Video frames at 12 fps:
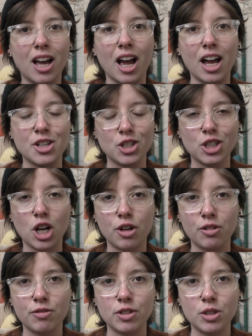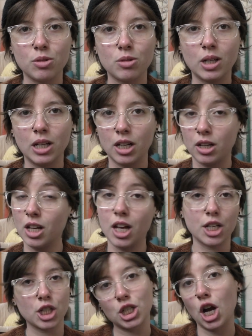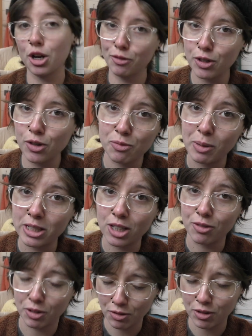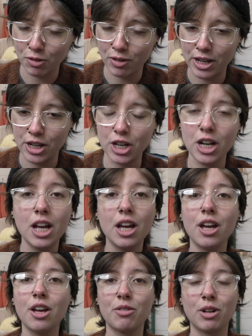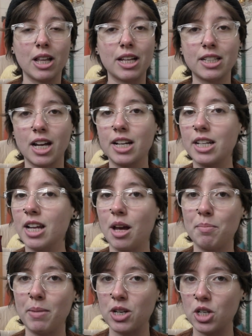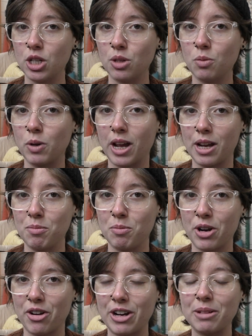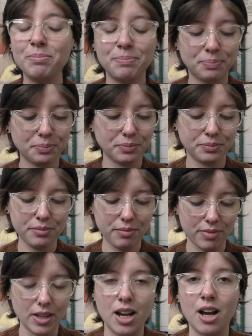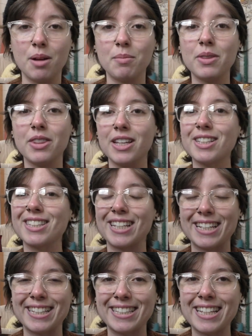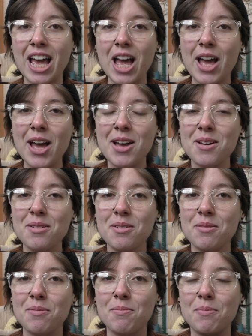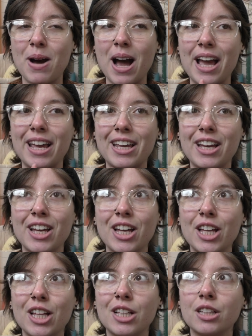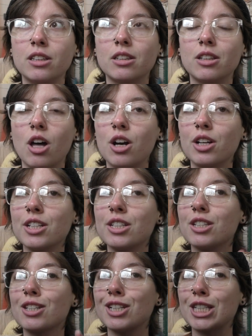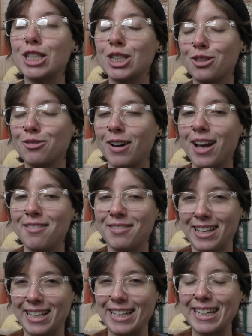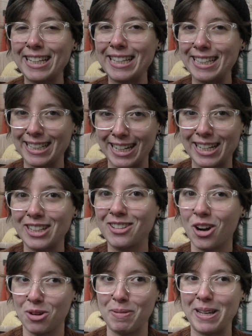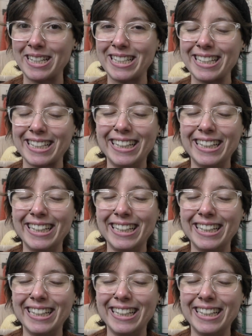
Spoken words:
I just caught a view of myself in the viewfinder, realized I did not mention what I am wearing. This is my longest surviving knitted garment.